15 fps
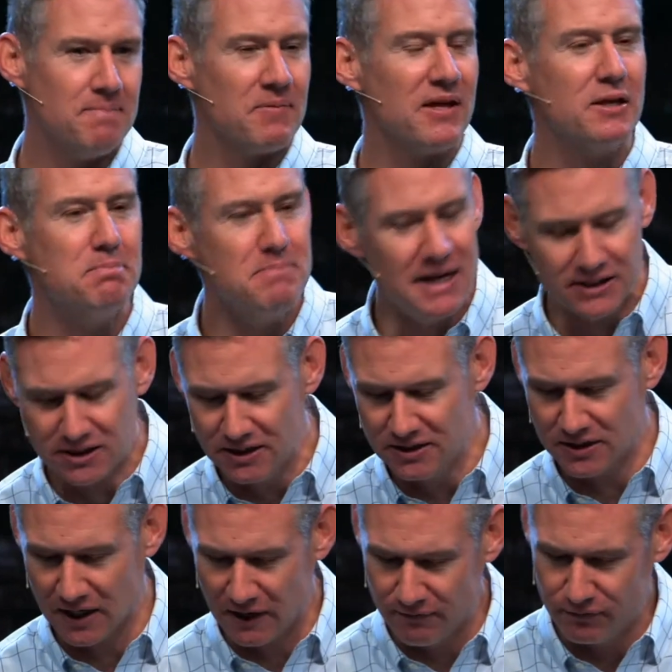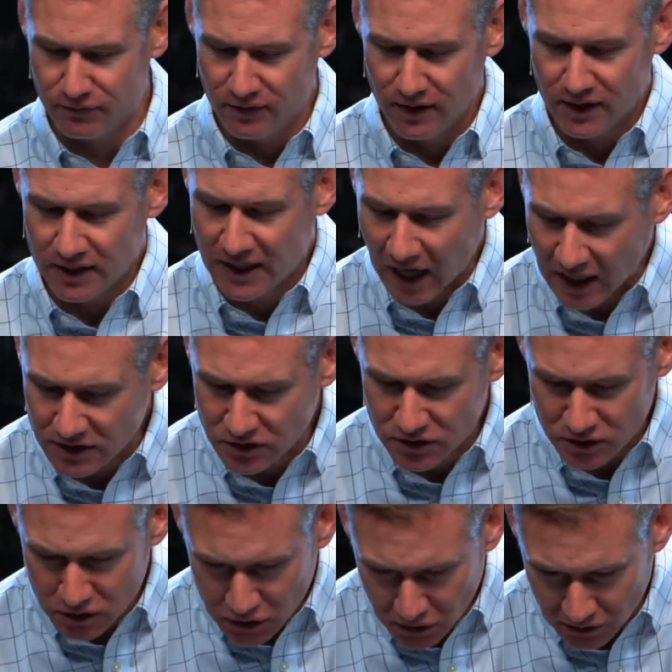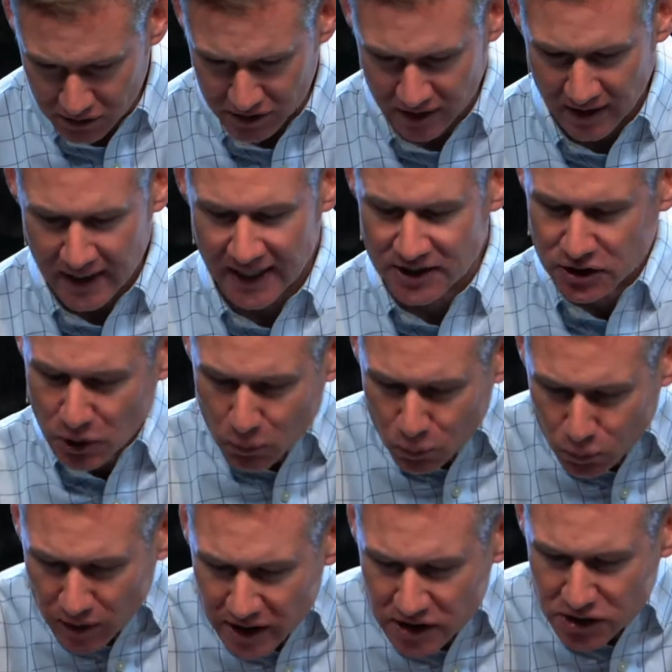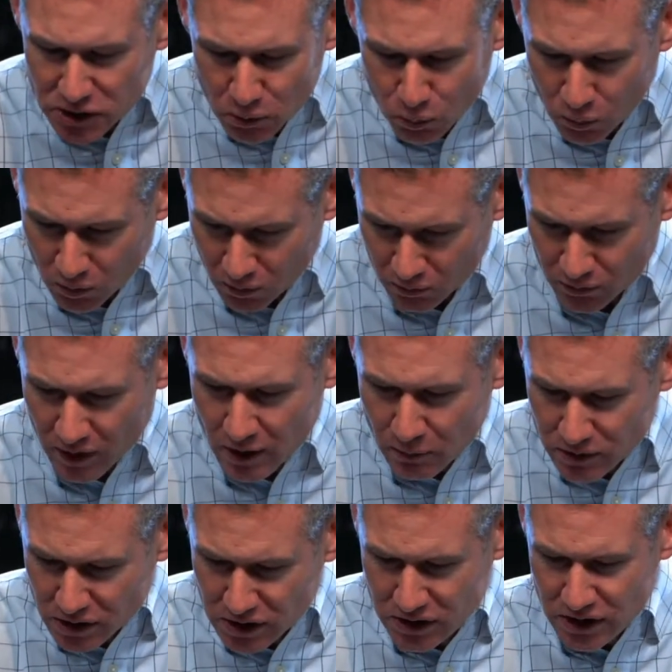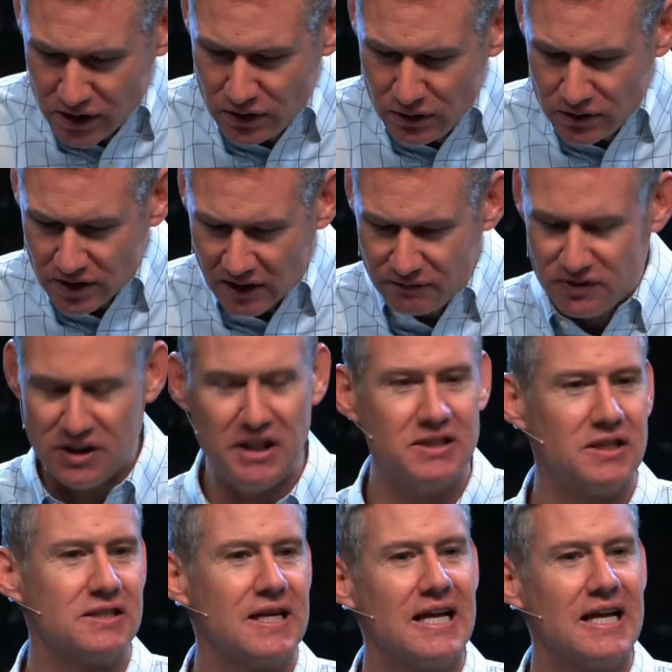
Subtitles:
And the message of God's church is to reach the world with the good news of Jesus.